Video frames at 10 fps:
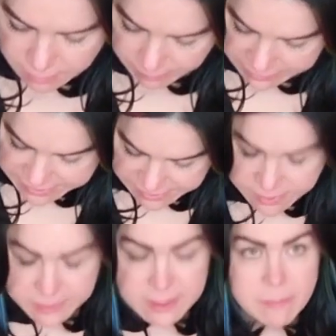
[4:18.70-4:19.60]
But it does
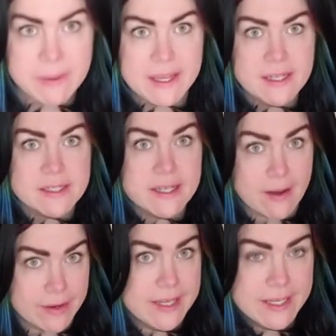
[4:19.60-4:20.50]
look like the pink
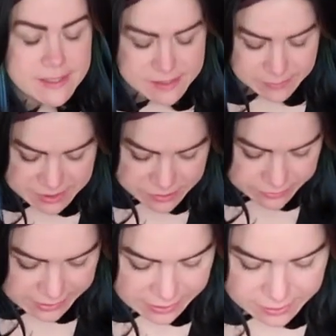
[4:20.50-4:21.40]
ends, which is
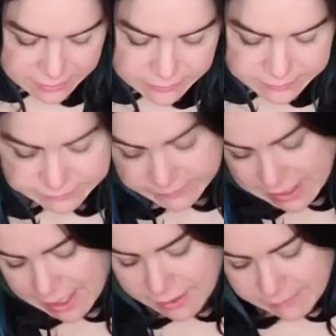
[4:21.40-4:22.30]
really kind of cute.
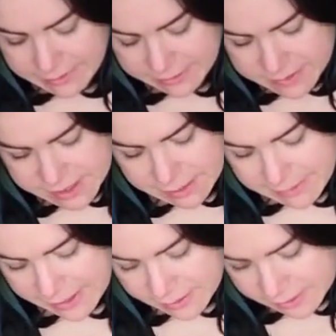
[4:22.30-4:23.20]
Gee,
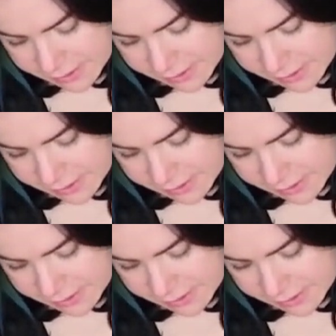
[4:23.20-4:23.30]
man.